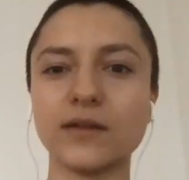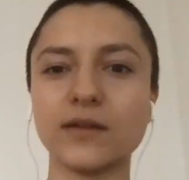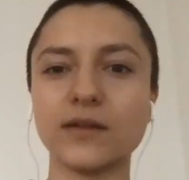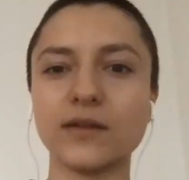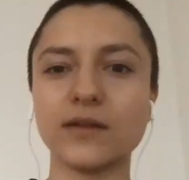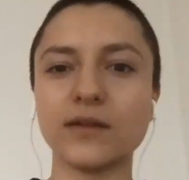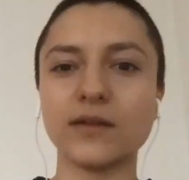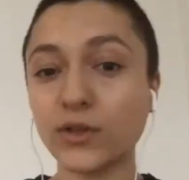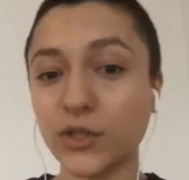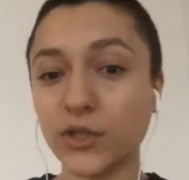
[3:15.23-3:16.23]
The
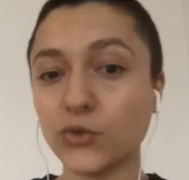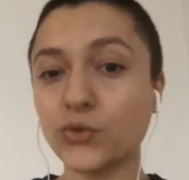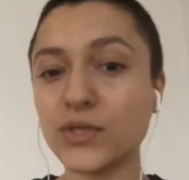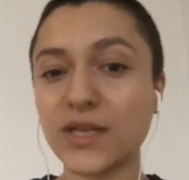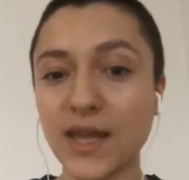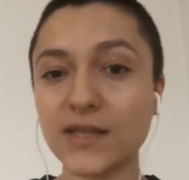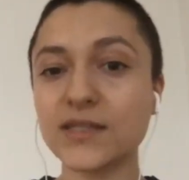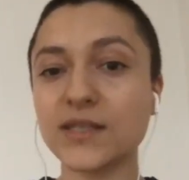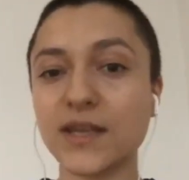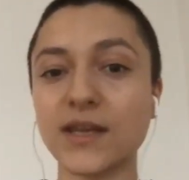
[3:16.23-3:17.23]
general use
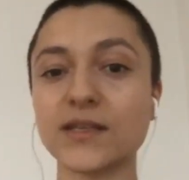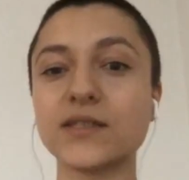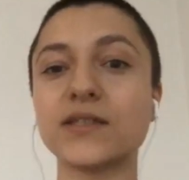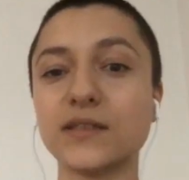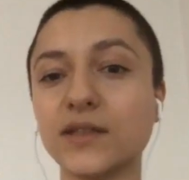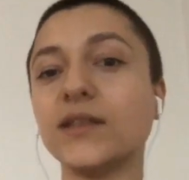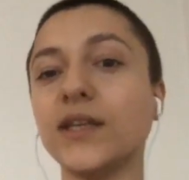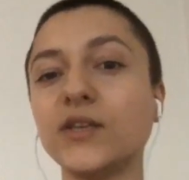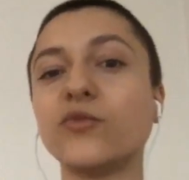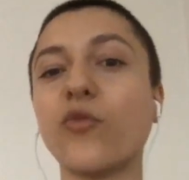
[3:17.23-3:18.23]
case is the
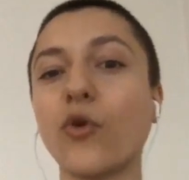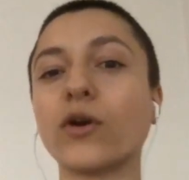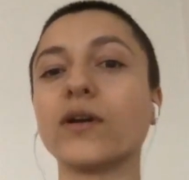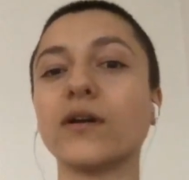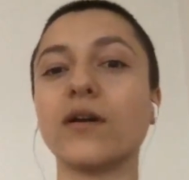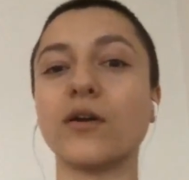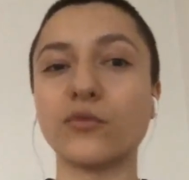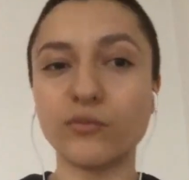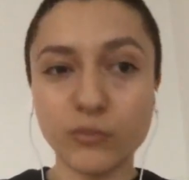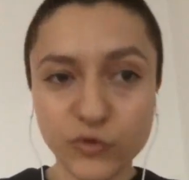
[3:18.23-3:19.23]
need for
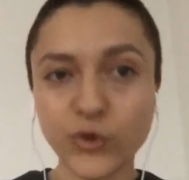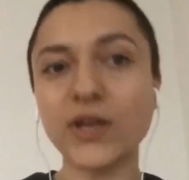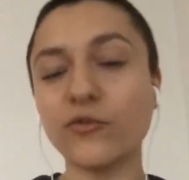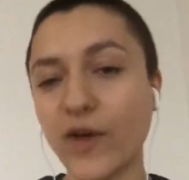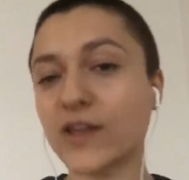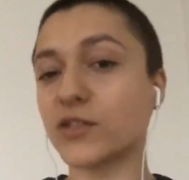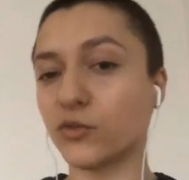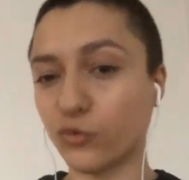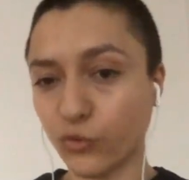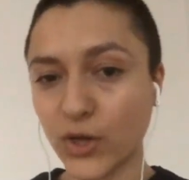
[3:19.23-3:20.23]
free, fast,
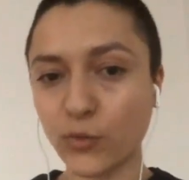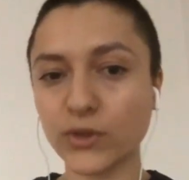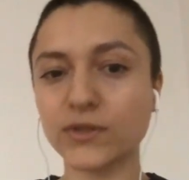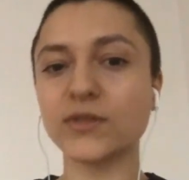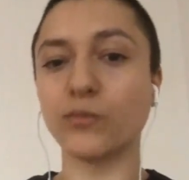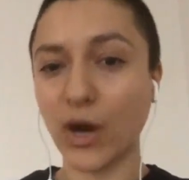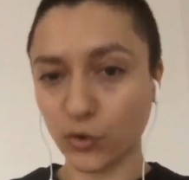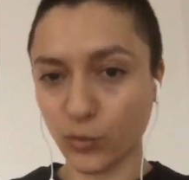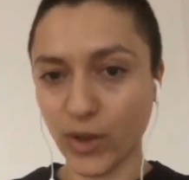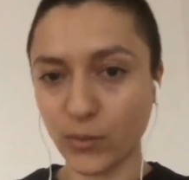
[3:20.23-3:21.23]
and frequent
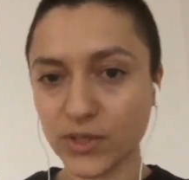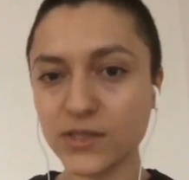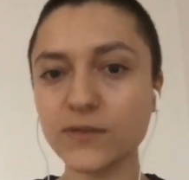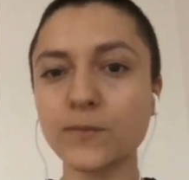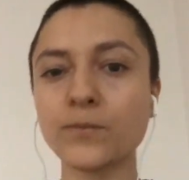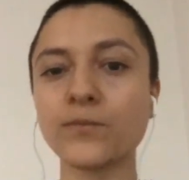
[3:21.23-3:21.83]
micropayments